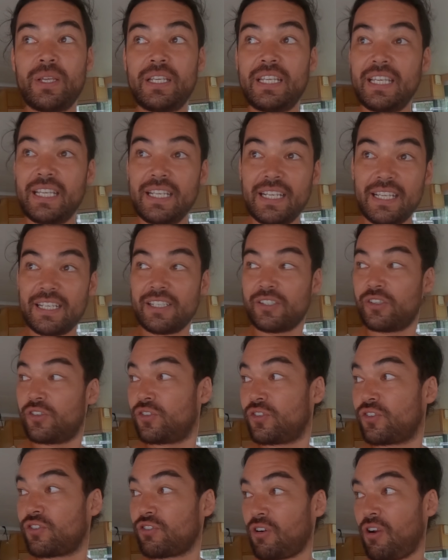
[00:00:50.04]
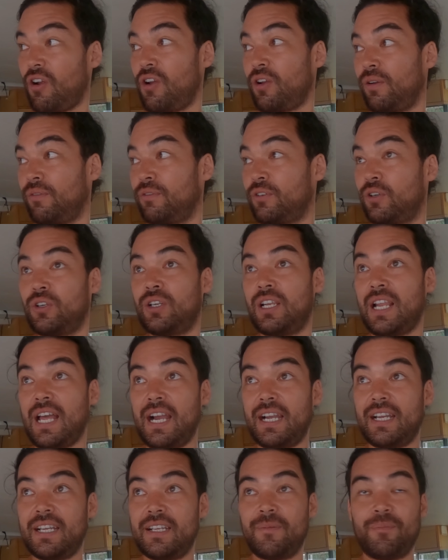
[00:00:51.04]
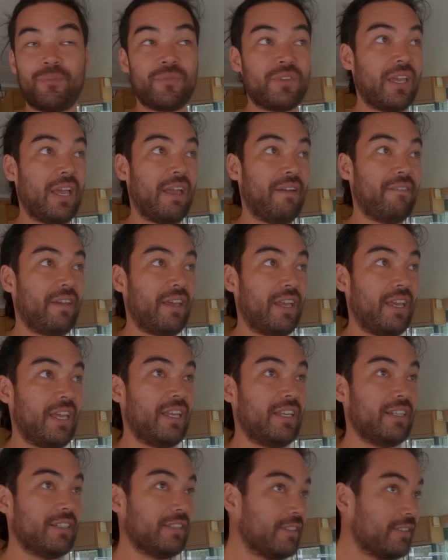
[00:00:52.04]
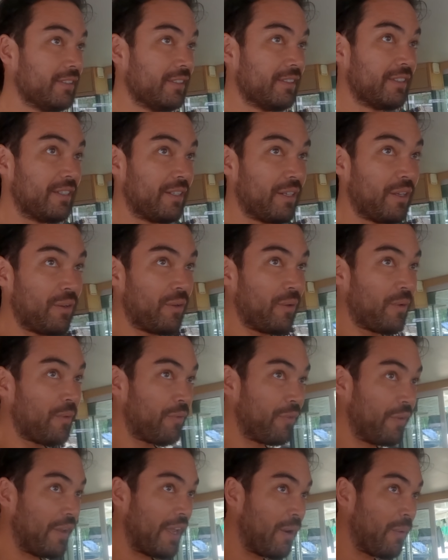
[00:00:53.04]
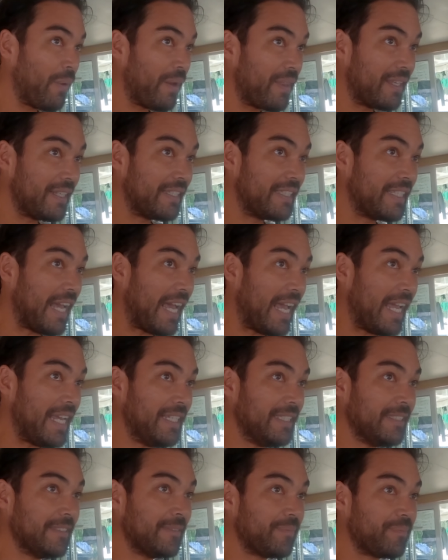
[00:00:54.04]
we need a stroke of good luck to have a fair weather day.